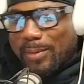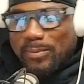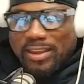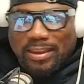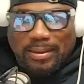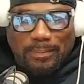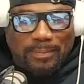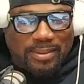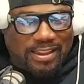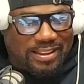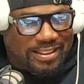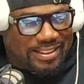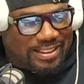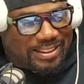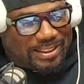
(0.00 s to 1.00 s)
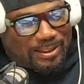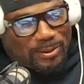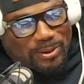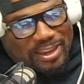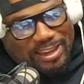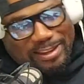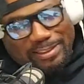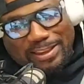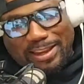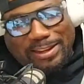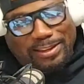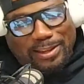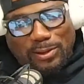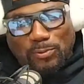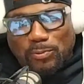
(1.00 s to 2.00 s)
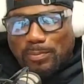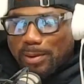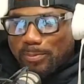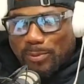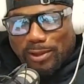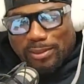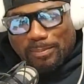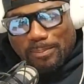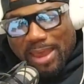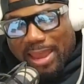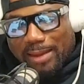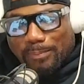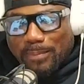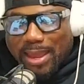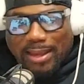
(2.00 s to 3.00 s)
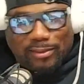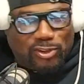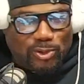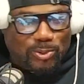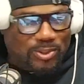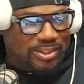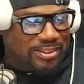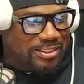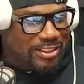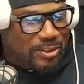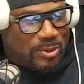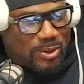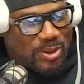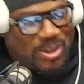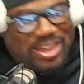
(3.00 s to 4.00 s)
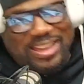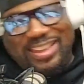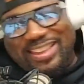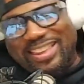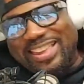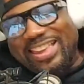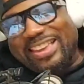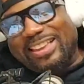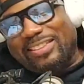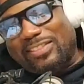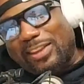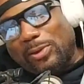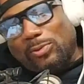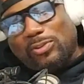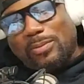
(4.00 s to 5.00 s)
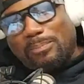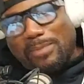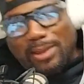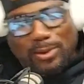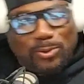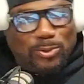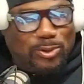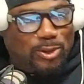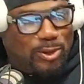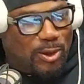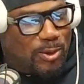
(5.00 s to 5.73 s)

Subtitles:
mean, anything dealing with my brother Mac Jr., you know, because he was the middle, you know.